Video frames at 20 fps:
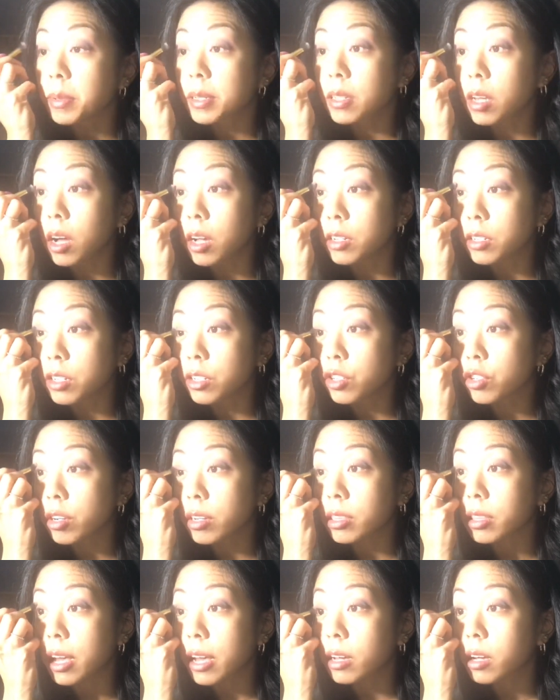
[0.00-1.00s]

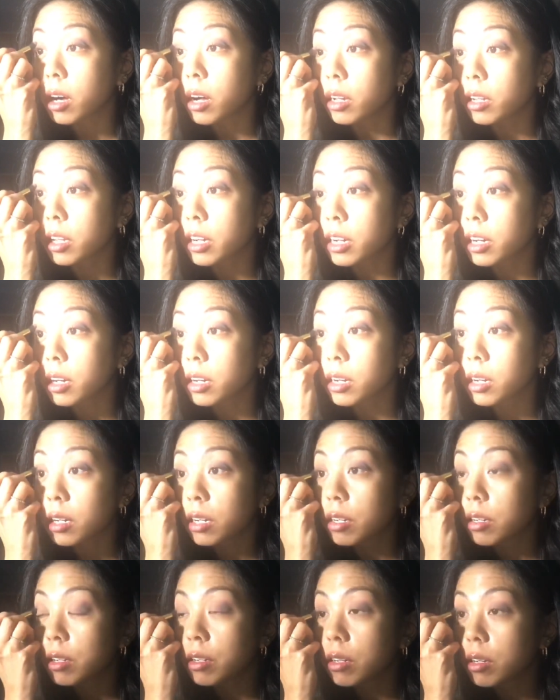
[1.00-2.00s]
concentrate that color.
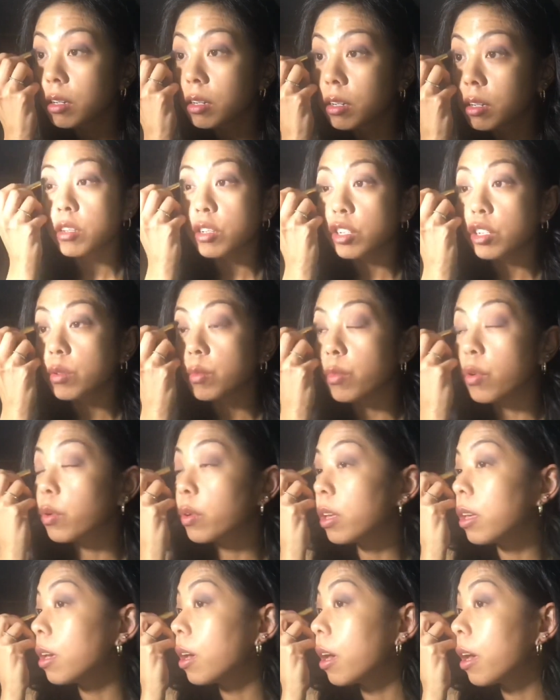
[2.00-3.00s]

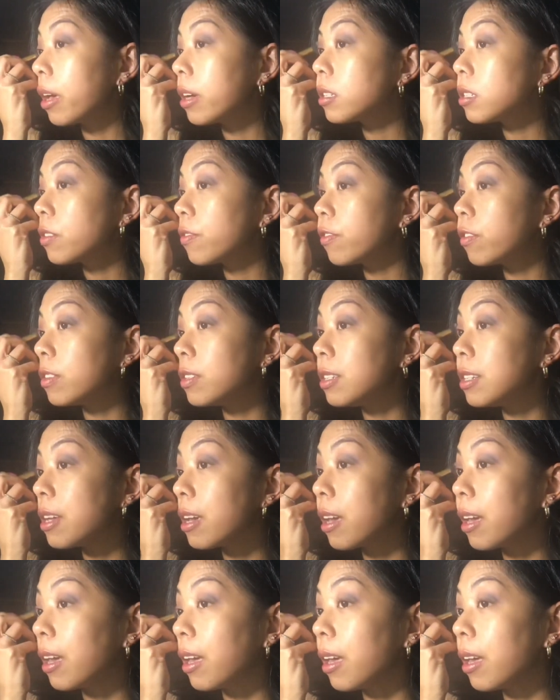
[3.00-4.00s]
Smoky eyes for
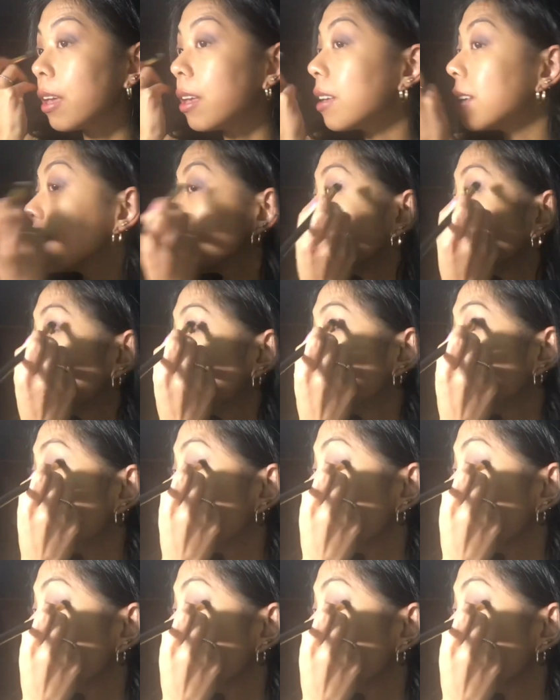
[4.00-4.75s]
days.